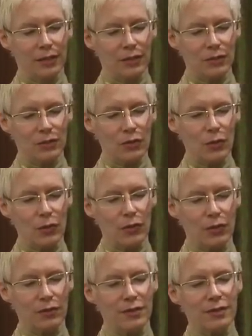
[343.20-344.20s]
the
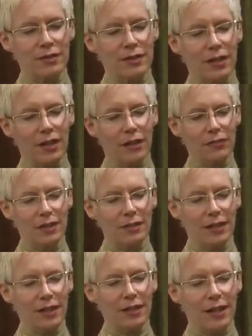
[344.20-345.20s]
souls of the
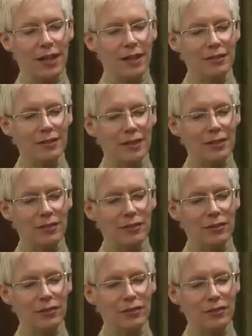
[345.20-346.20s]
dead
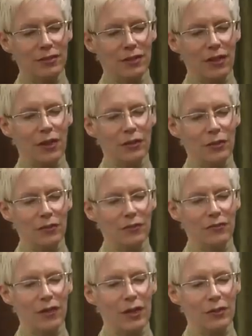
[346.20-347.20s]
ancestors on your
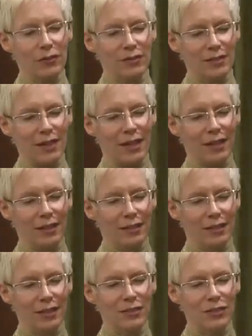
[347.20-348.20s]
father's
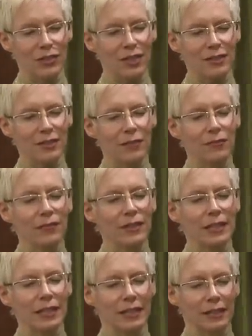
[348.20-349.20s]
side. It's just a
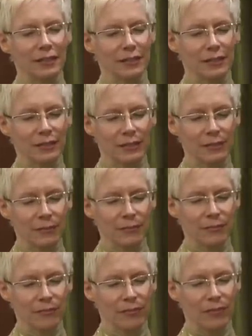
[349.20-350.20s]
feeling.
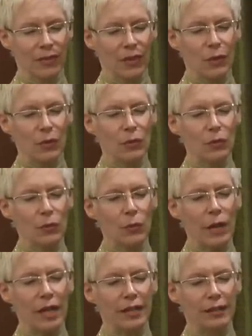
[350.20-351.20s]

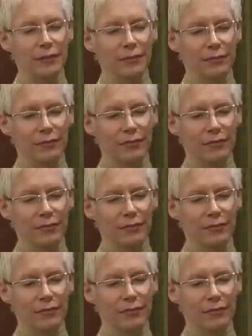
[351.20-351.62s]
1,